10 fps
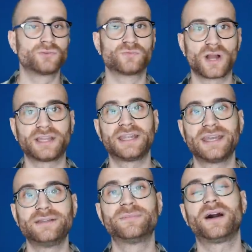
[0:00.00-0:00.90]
run
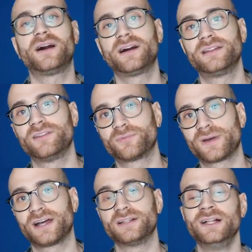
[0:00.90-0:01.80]
in behind as
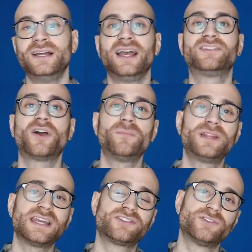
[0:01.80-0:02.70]
well. His
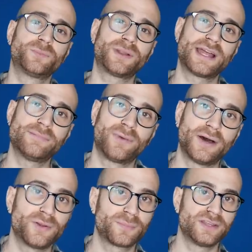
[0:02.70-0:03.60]
combinational play
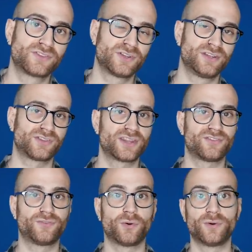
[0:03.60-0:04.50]
might not be as good as other
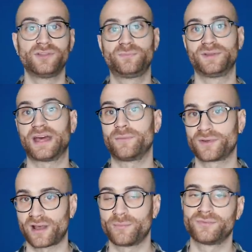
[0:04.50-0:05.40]
forwards, but that will
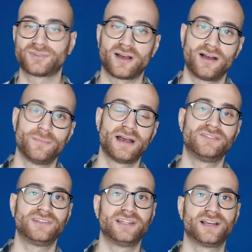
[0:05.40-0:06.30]
come with time
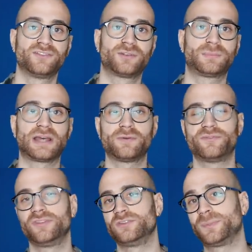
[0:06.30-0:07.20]
as he learns to play
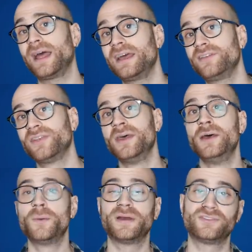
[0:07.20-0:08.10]
with these players.
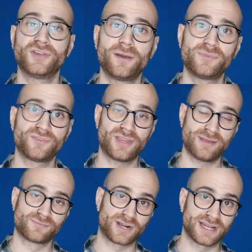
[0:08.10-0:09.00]
But in terms of
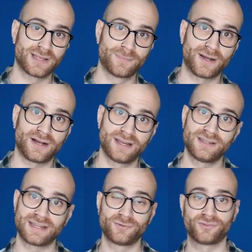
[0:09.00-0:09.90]
him running in
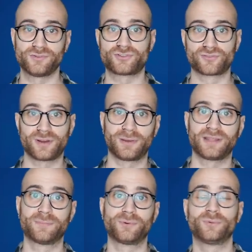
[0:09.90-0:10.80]
behind and also
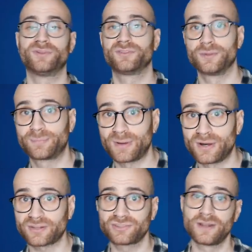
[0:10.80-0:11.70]
dribbling the ball into the
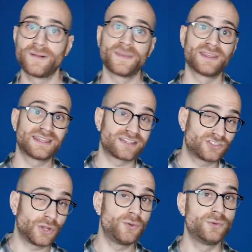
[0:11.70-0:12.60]
box, they're
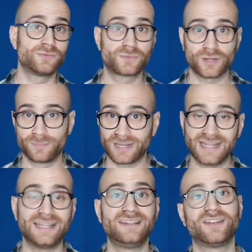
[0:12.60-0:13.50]
two
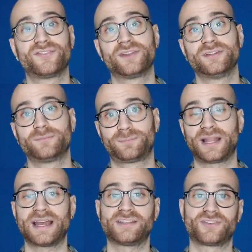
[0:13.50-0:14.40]
completely different
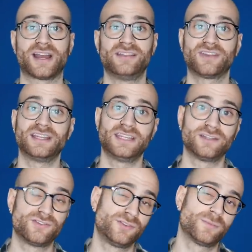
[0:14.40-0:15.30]
player traits, and he
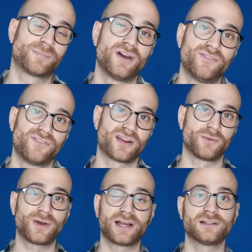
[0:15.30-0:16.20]
can do them both very
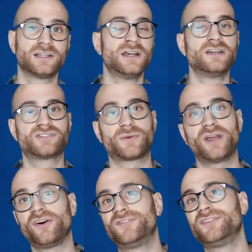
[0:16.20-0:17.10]
well, so he
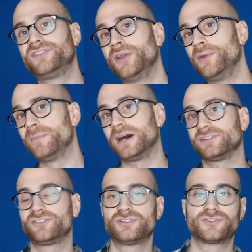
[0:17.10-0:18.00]
offers too
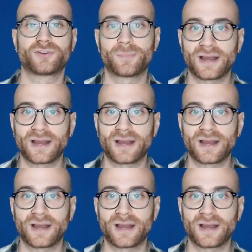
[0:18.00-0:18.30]
much to drop